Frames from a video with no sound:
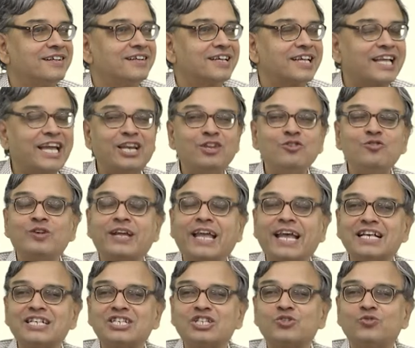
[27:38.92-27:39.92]
Can you
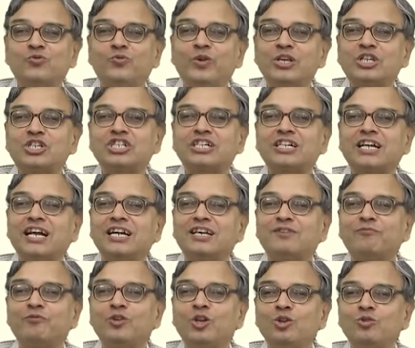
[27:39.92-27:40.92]
guess which cut
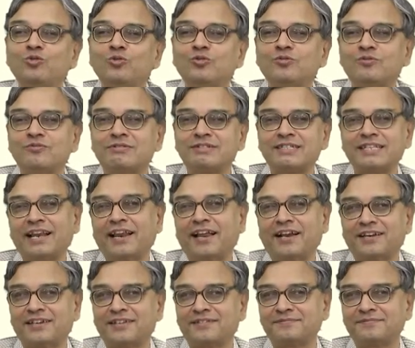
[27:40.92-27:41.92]
will you select?